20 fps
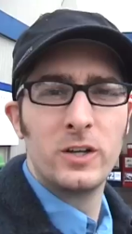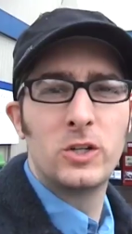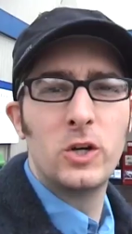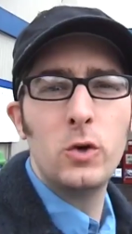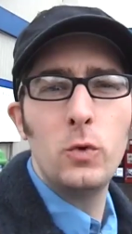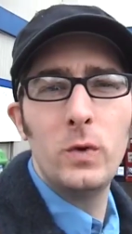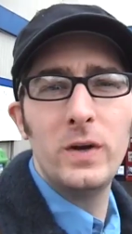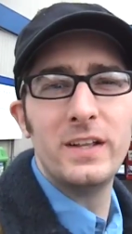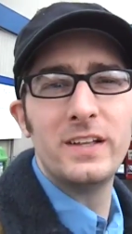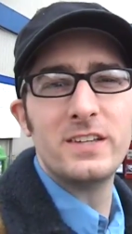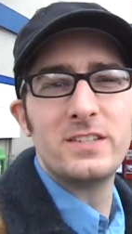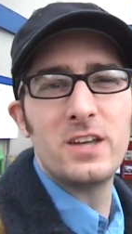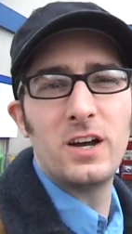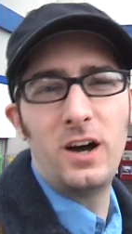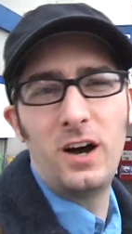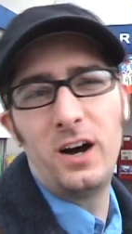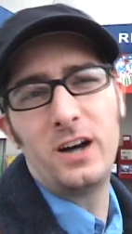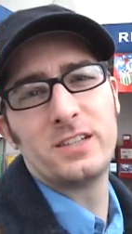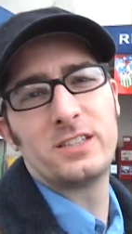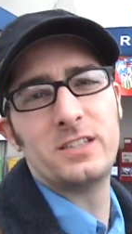Goodwill is
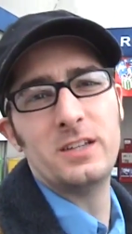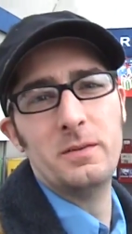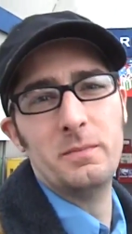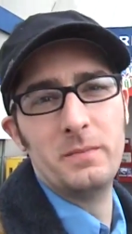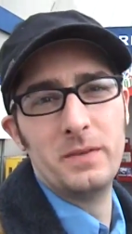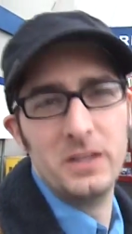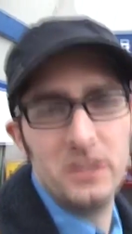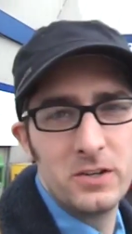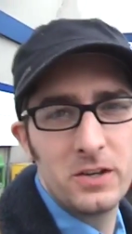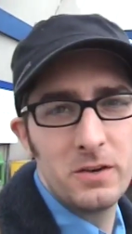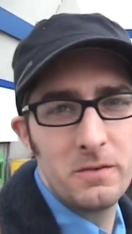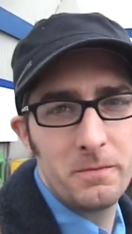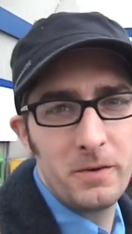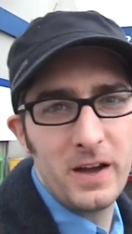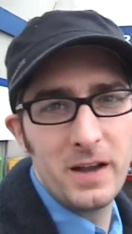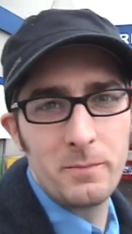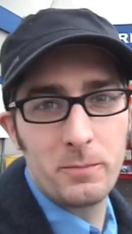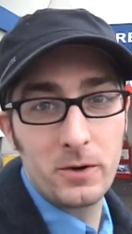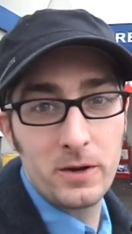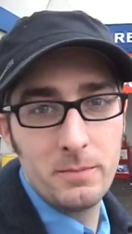awesome. You can
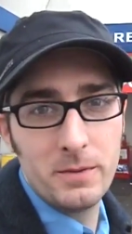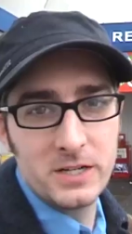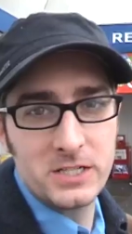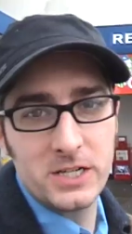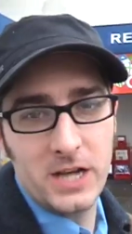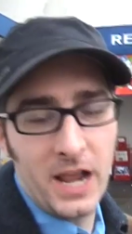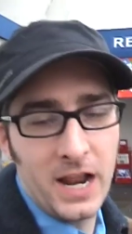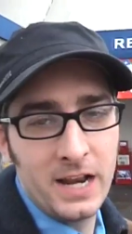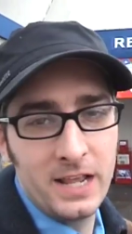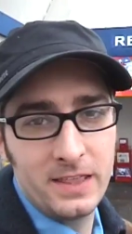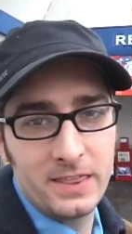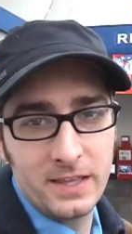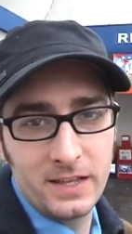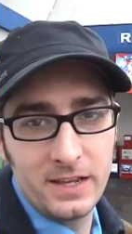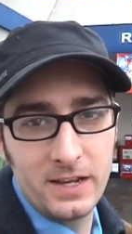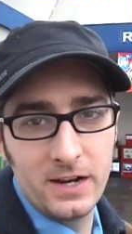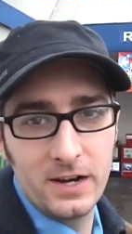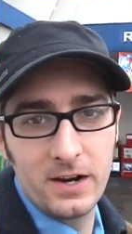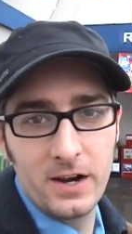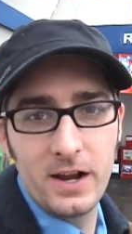find pretty much
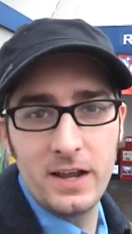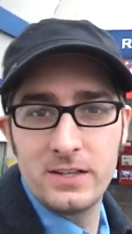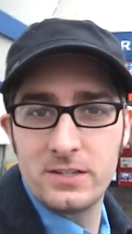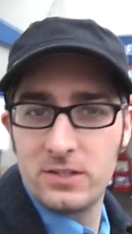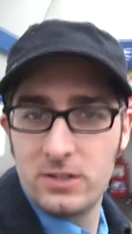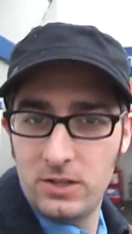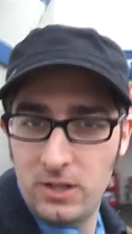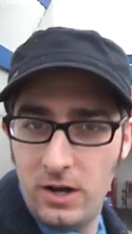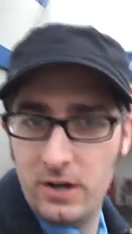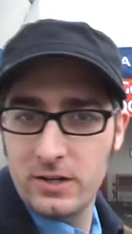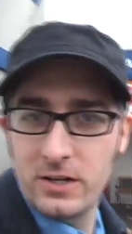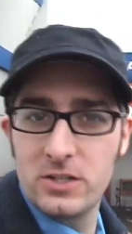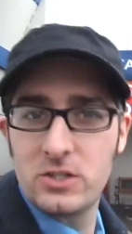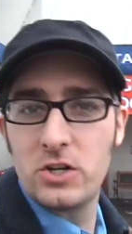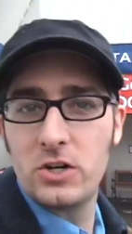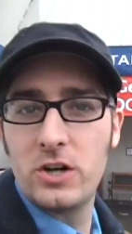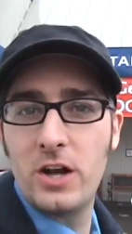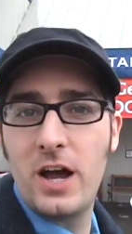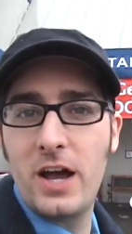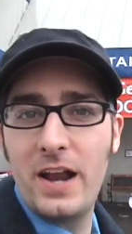anything here as long
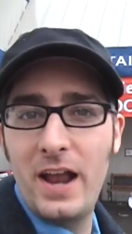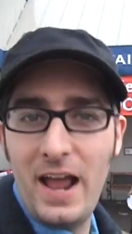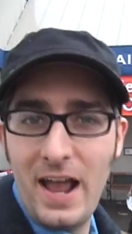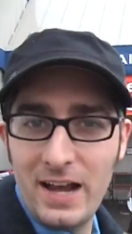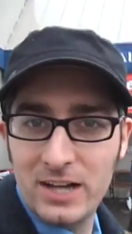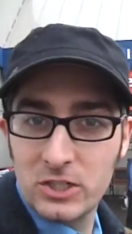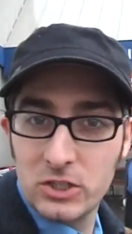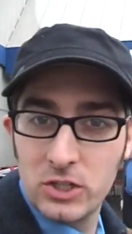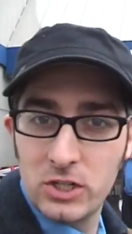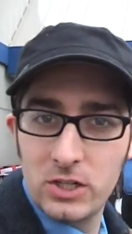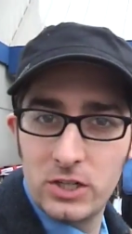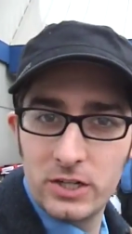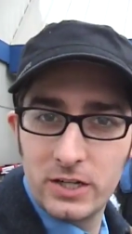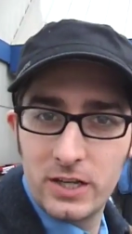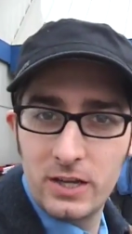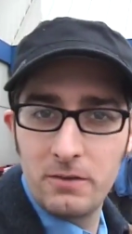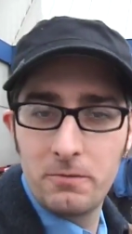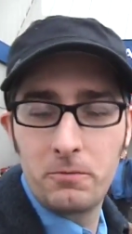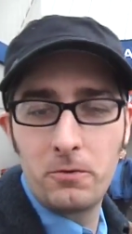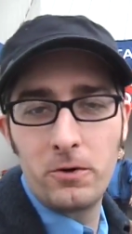as you're not actually
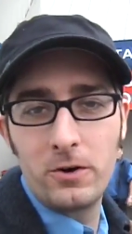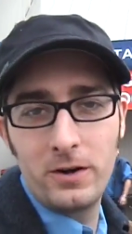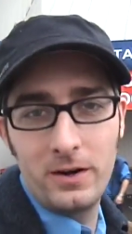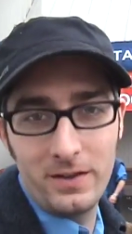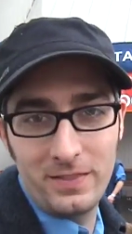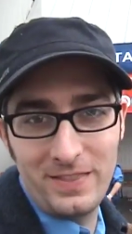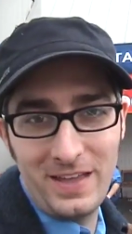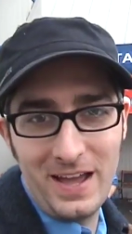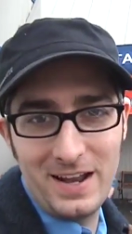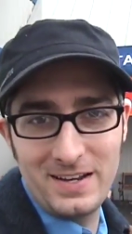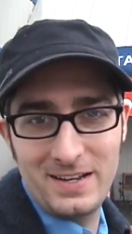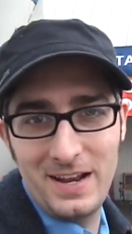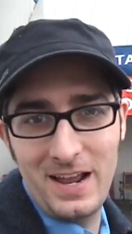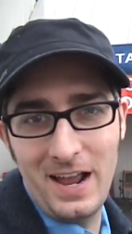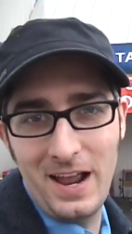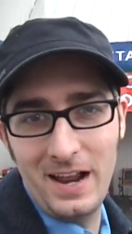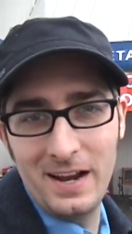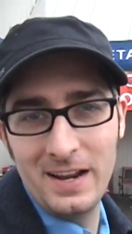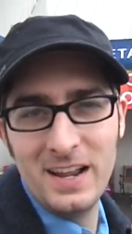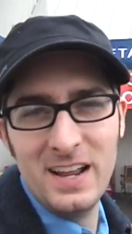looking for it that
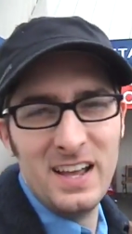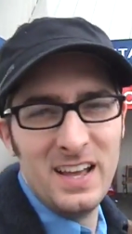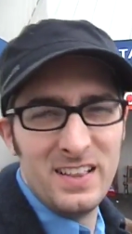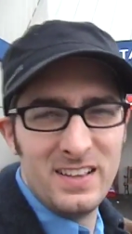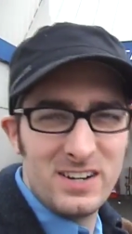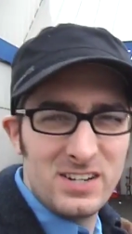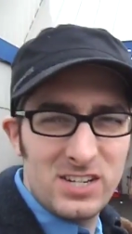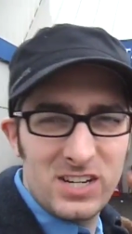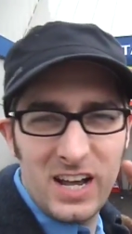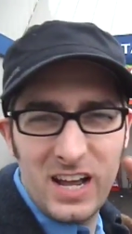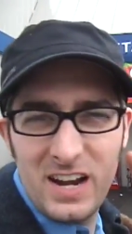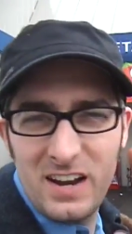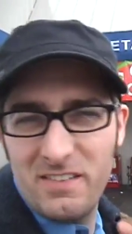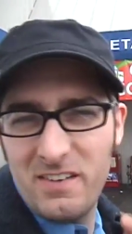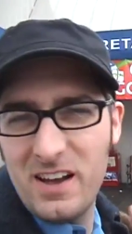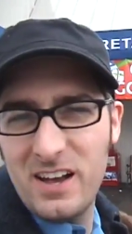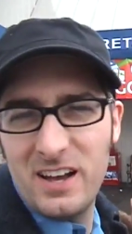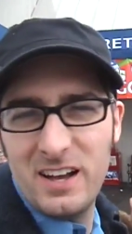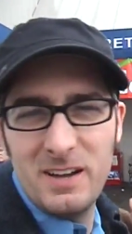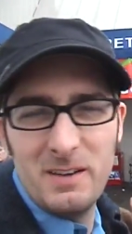day. There's kind
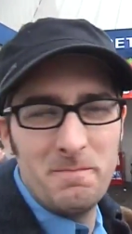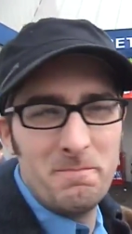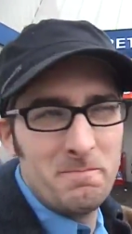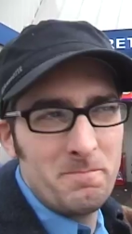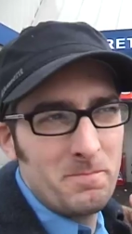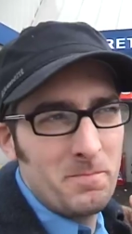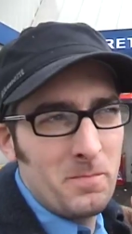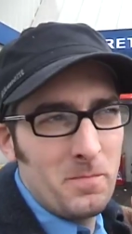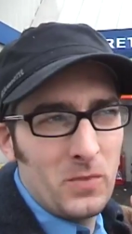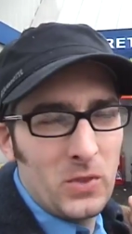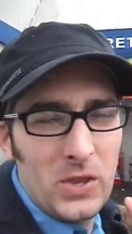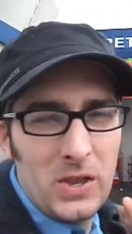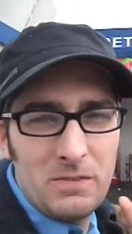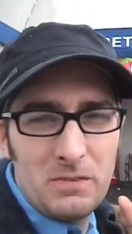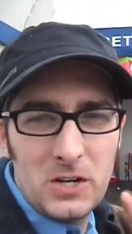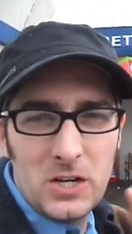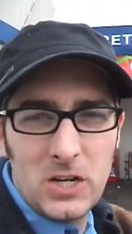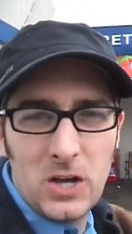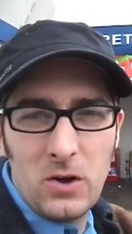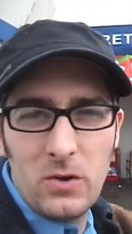of a, you
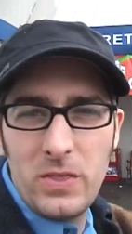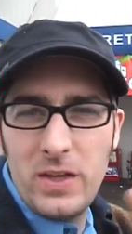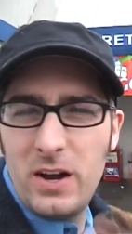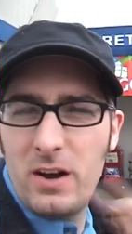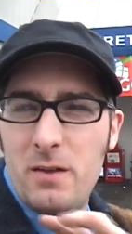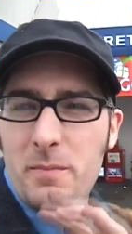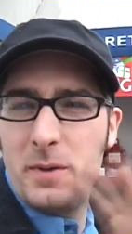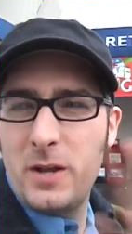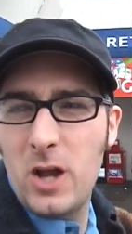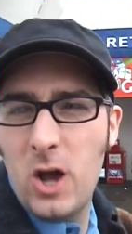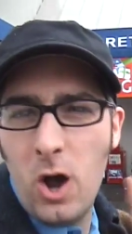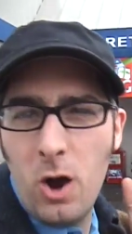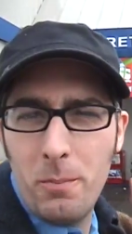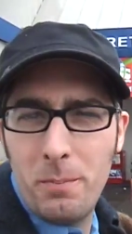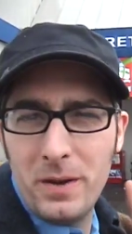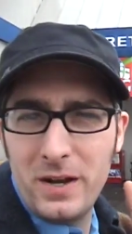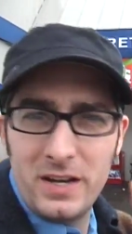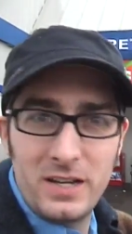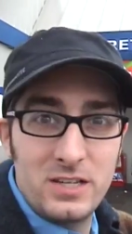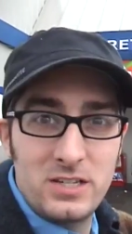have to go there and be
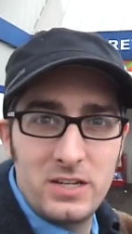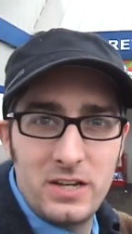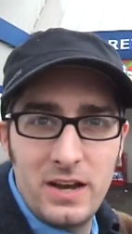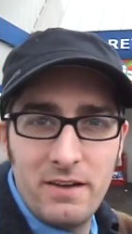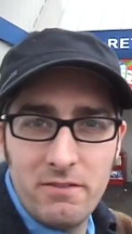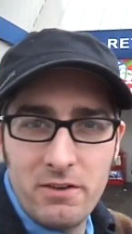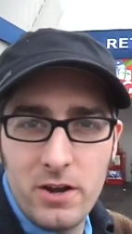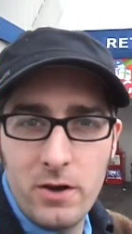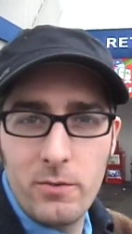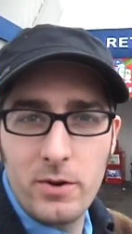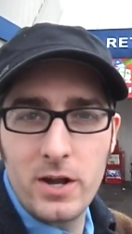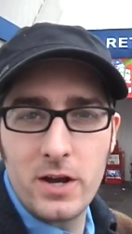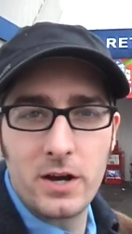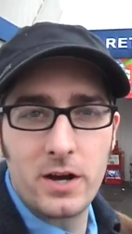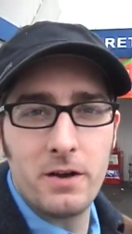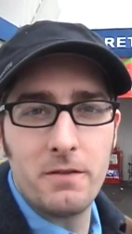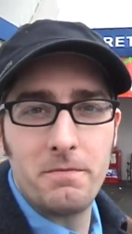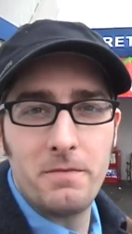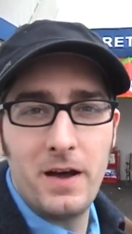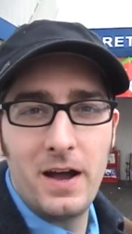open because you never know what you're
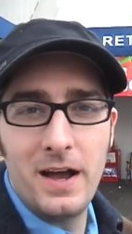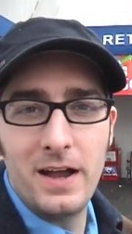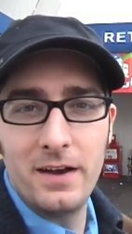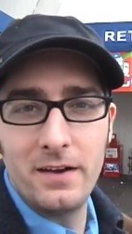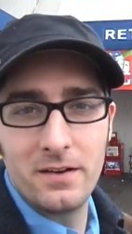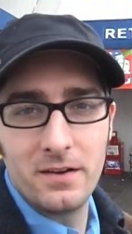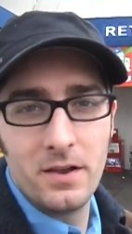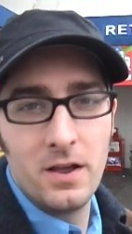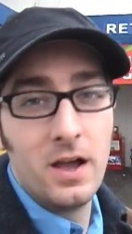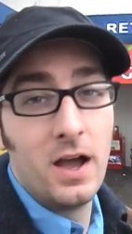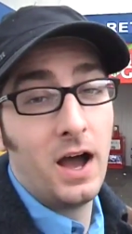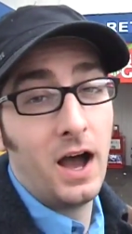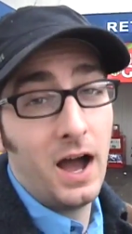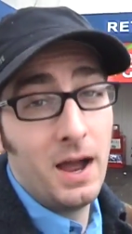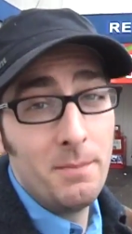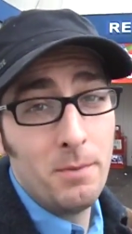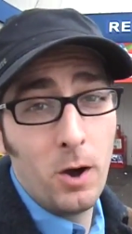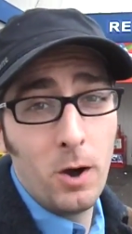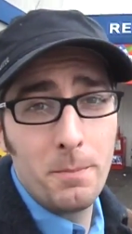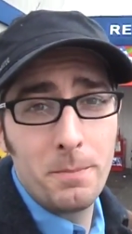going to find.
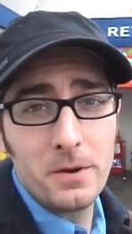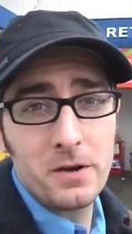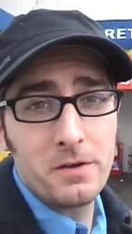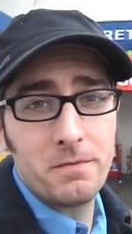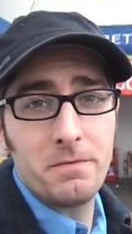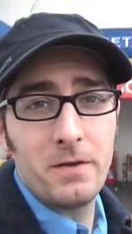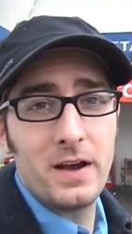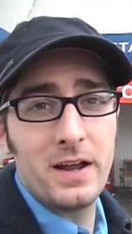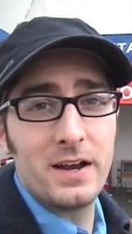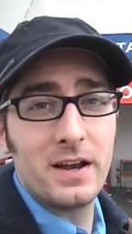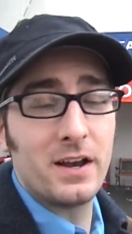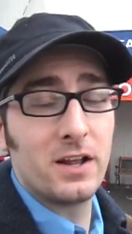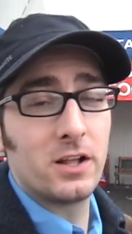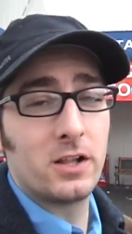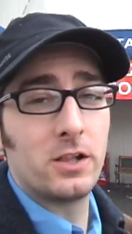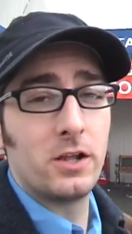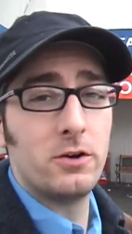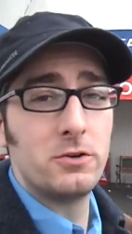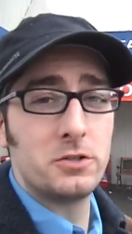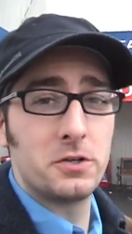I'm hoping to find an
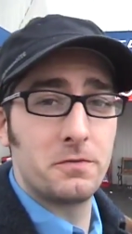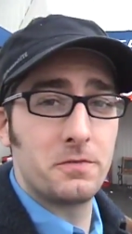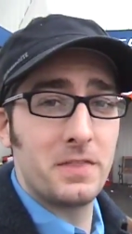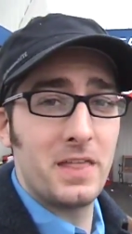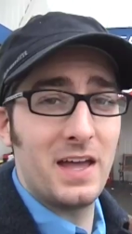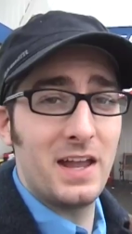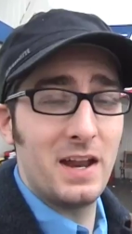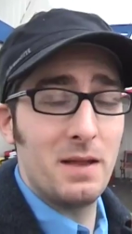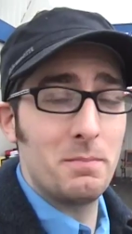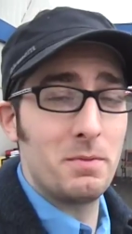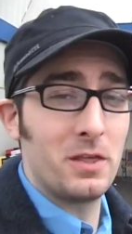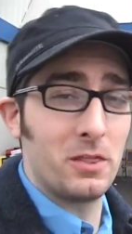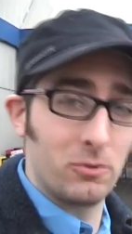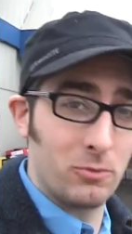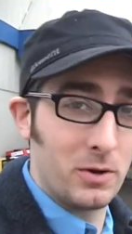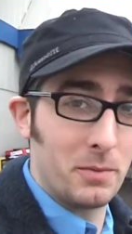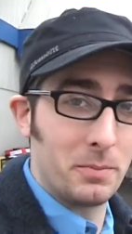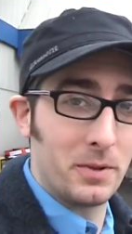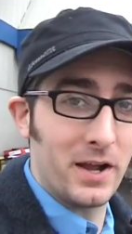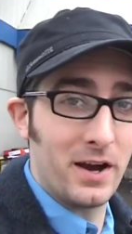enclosure for that
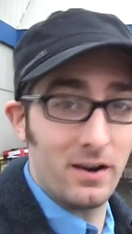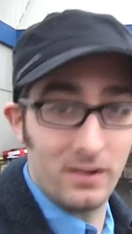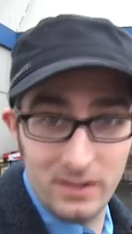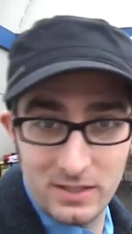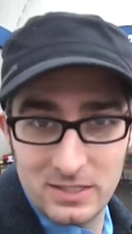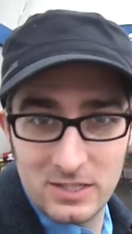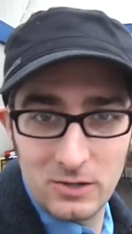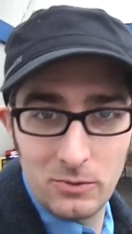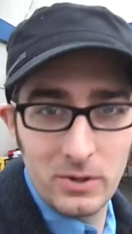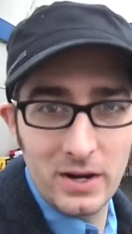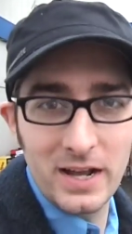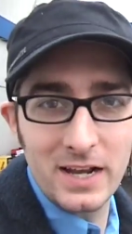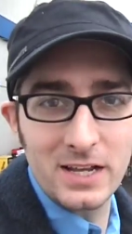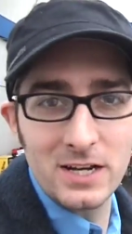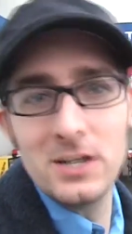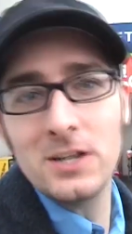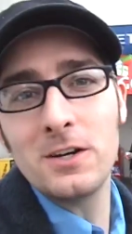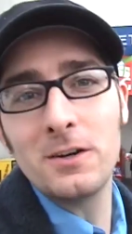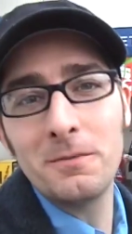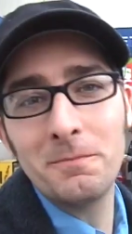MP3 player. Let's see what I
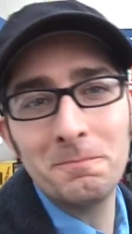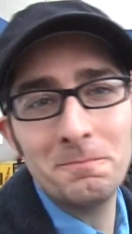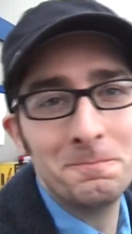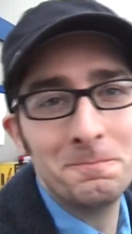can do.